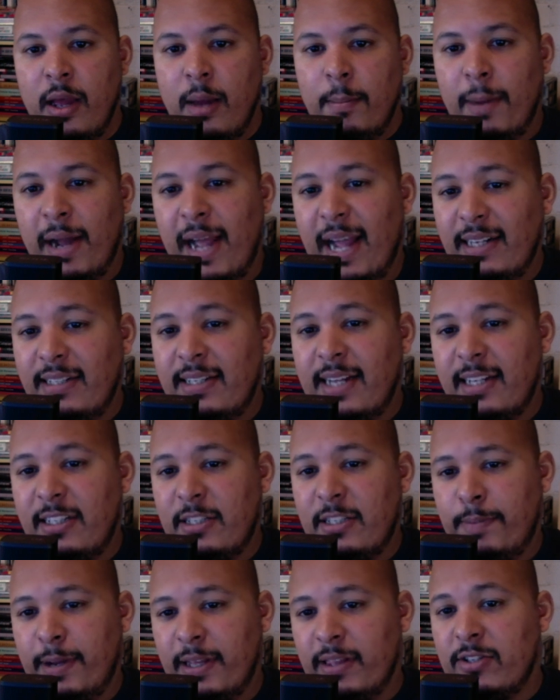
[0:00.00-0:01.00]
My head says
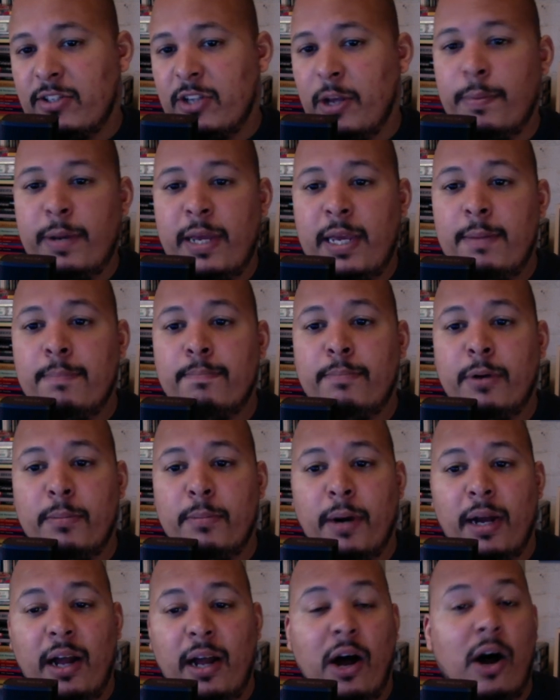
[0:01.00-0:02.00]
to pick the subby, but
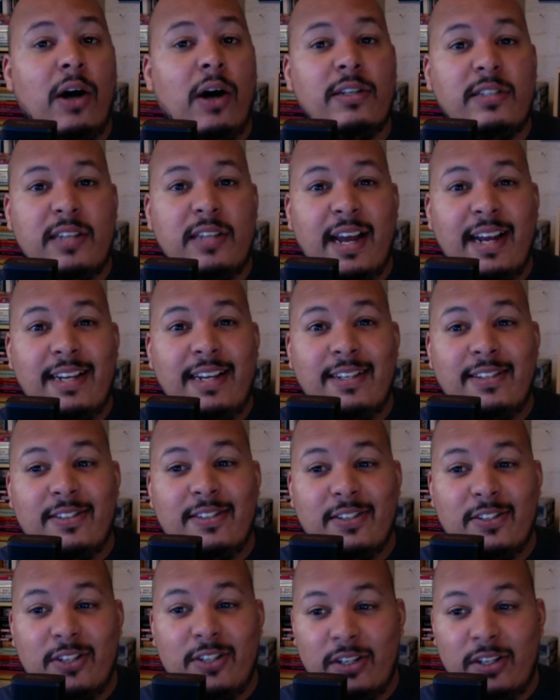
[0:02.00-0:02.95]
my heart says to